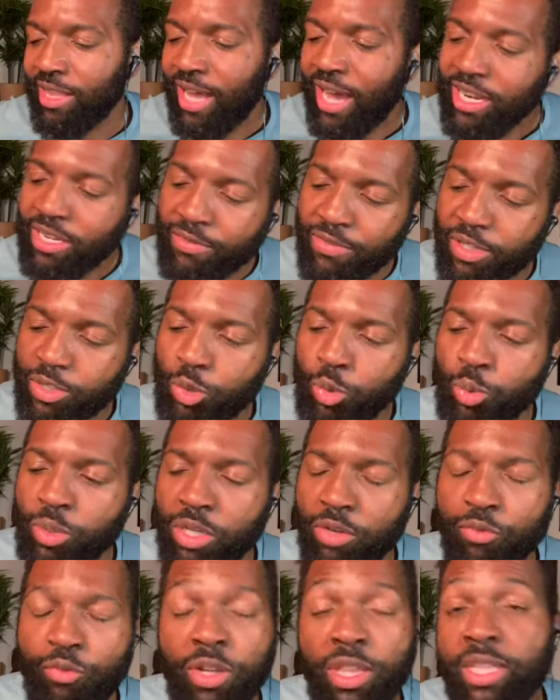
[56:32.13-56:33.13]
going off
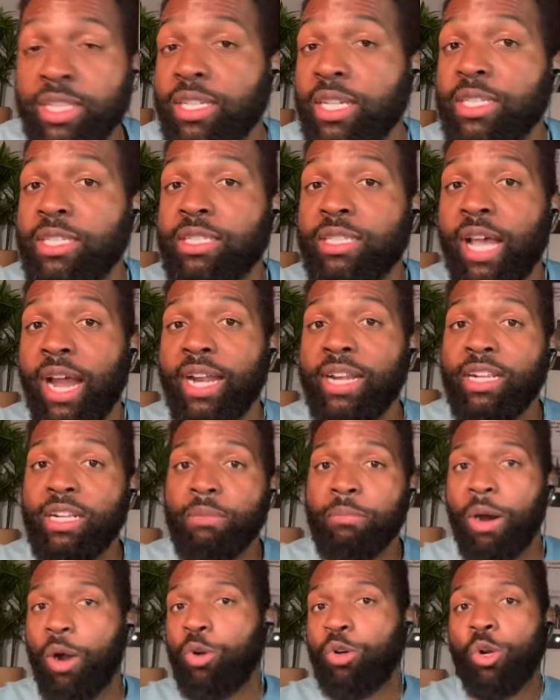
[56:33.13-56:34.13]
yonder over there
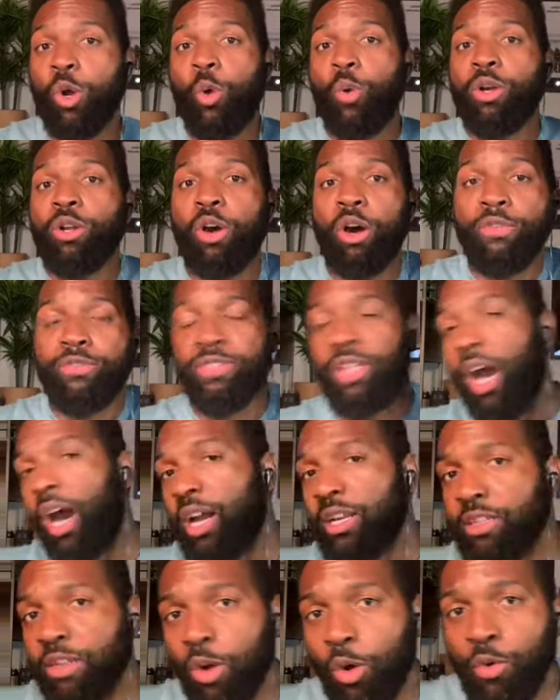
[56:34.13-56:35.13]
and changing somebody who
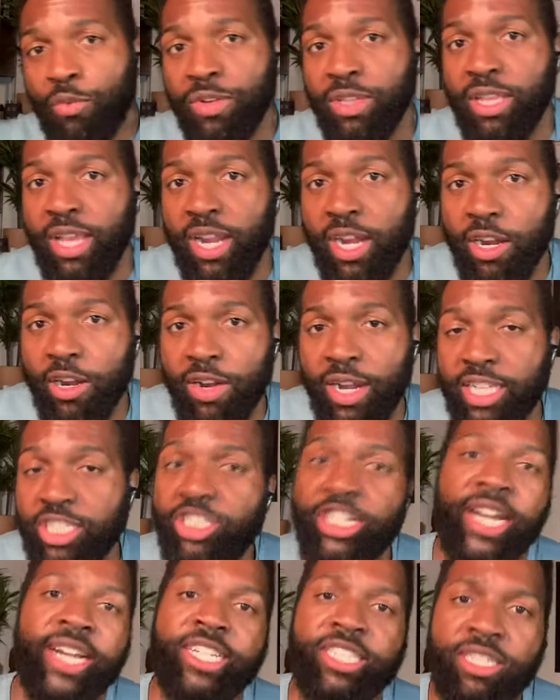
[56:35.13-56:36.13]
seems so obviously
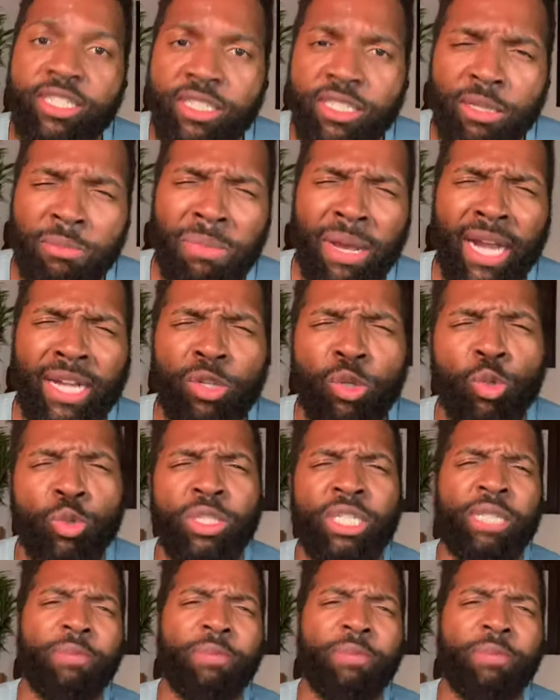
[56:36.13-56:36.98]
wrong, and we abandon